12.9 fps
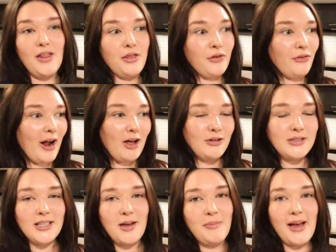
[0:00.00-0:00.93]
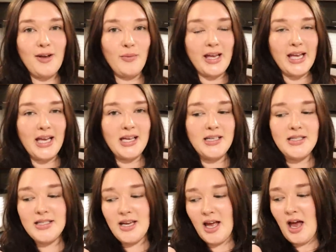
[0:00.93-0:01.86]
throughout my
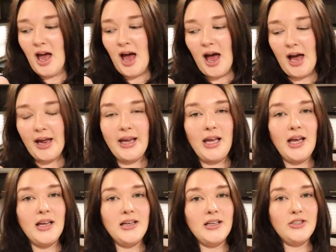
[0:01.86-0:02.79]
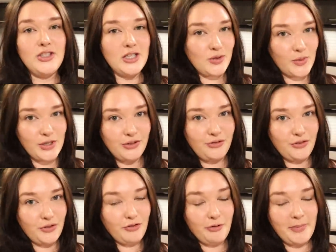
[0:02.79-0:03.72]
weekend. I just ordered
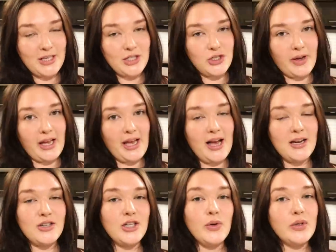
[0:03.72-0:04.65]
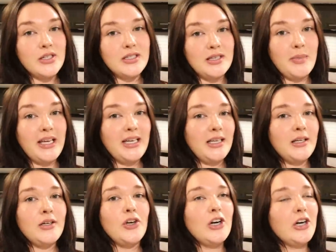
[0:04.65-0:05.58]
food for me and Joey. I actually ordered some
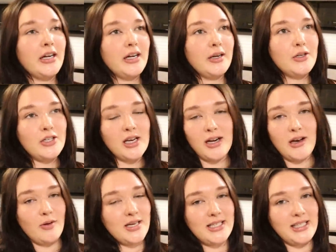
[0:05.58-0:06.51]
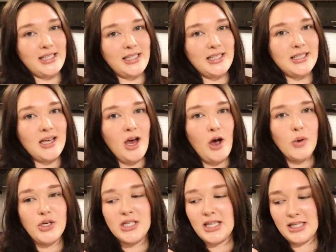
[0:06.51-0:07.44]
Indian curry, which I cannot wait to eat.
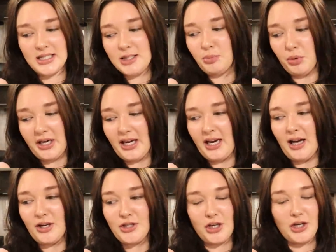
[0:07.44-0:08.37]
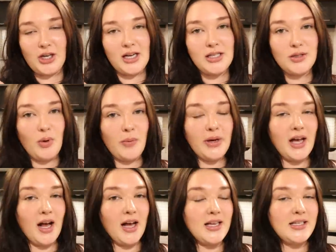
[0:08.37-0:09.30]
We're just gonna split it. I'll show you guys what we
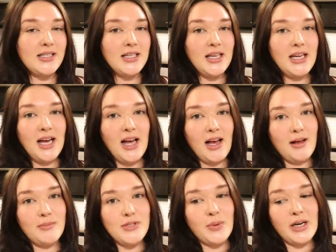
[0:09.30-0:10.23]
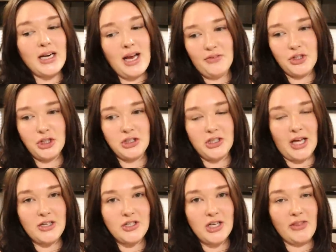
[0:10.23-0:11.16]
got. Um, so we're gonna have a little
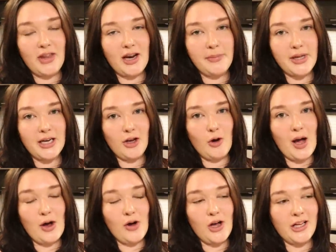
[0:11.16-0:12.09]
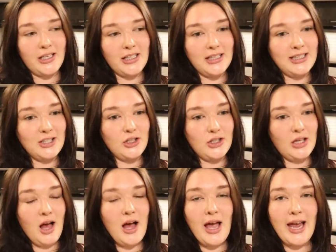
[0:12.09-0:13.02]
lunch and then I'm gonna go out on a
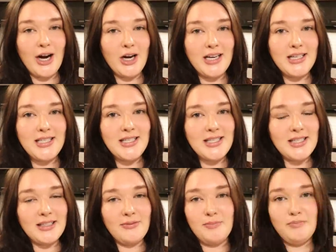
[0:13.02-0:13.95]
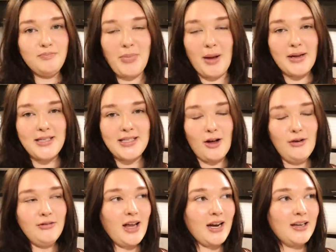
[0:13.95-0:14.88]
little errands and by
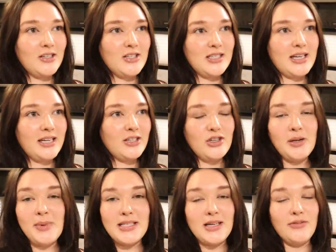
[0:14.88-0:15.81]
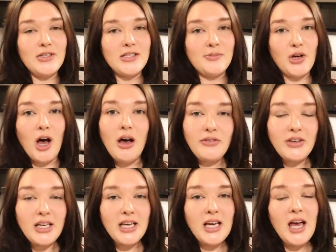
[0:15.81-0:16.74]
myself, kinda just like treat myself to some
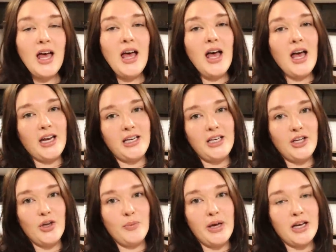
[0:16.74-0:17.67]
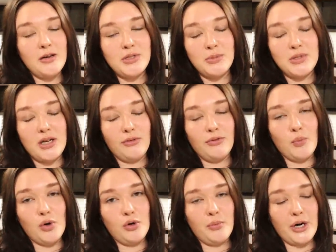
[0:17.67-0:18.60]
coffee. I need to go pick up some stuff
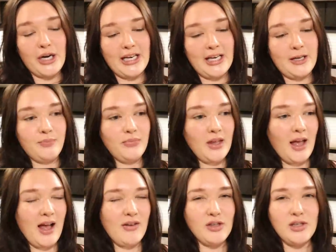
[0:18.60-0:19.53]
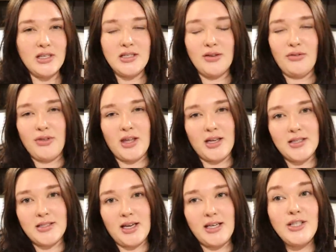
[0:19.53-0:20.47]
from World Market. I have a list of
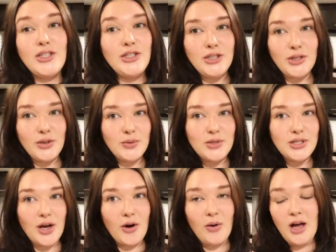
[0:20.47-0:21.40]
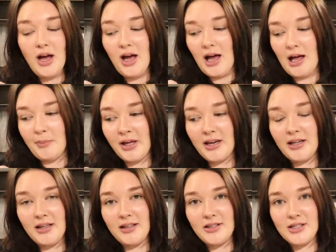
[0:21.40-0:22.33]
things I need to do. So I'm
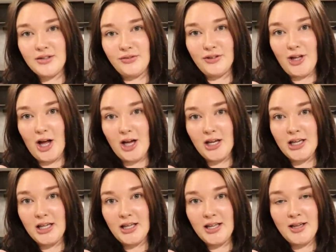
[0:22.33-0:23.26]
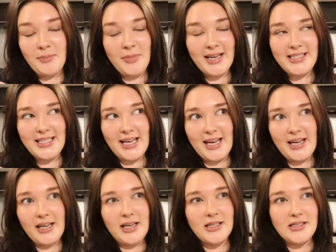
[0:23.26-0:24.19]
gonna just vlog my
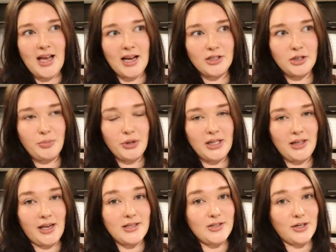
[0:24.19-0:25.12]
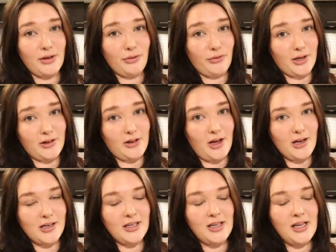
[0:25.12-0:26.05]
day. It's actually pretty late, it's already three
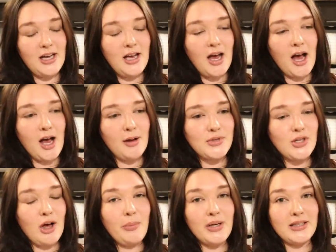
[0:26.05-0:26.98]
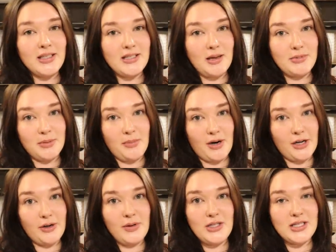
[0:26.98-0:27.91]
o'clock. Um, so I'll pick this up
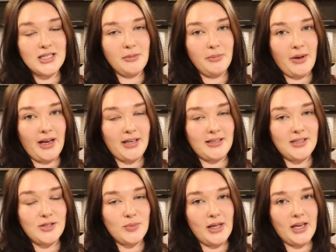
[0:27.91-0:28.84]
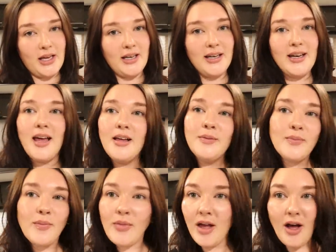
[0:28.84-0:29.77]
tomorrow and just combine this weekend
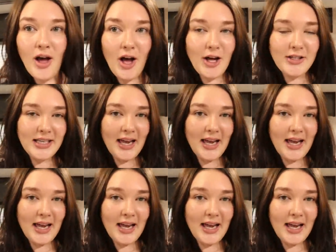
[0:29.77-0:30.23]
all